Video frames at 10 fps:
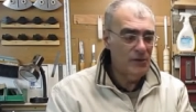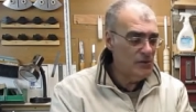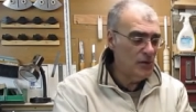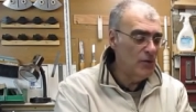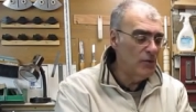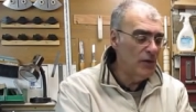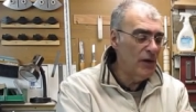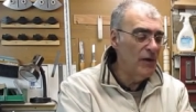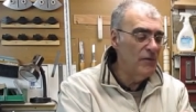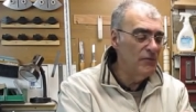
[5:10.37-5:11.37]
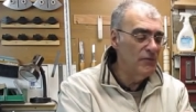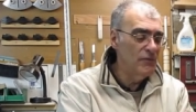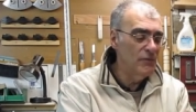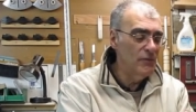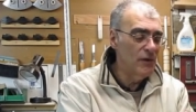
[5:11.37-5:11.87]
There's a concave
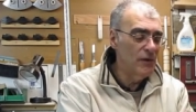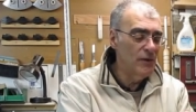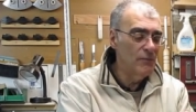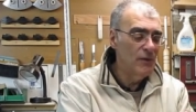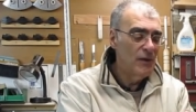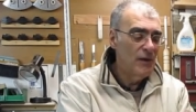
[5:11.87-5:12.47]
um,